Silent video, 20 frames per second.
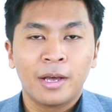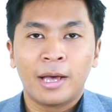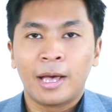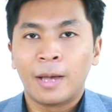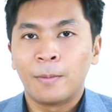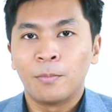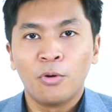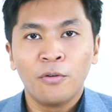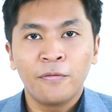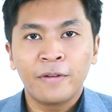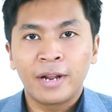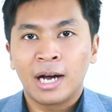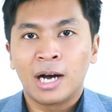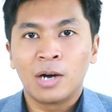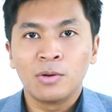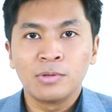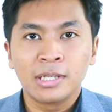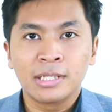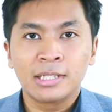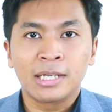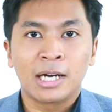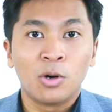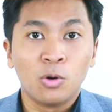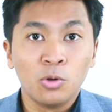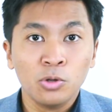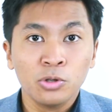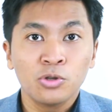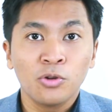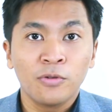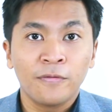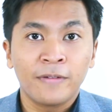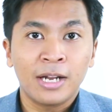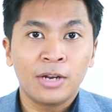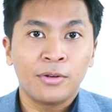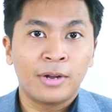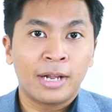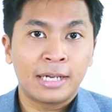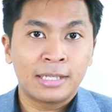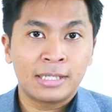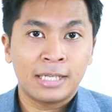and both their houses are also
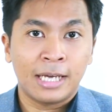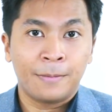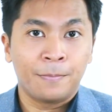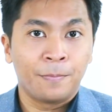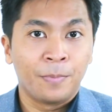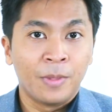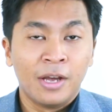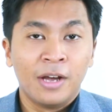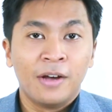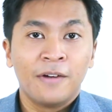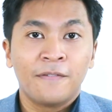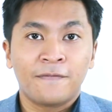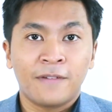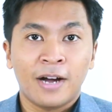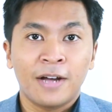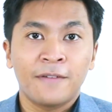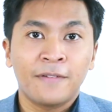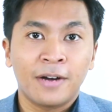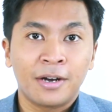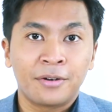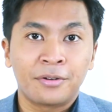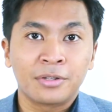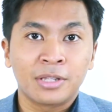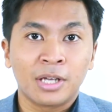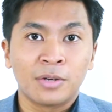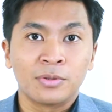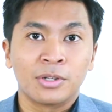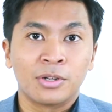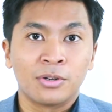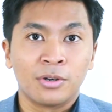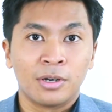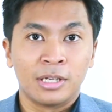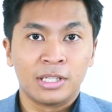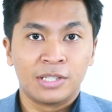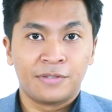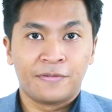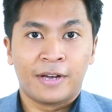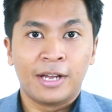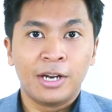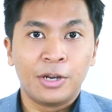valued at the same
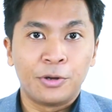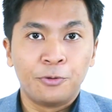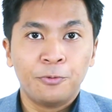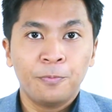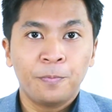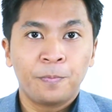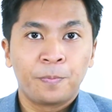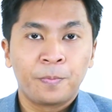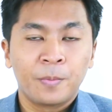$500,000 value,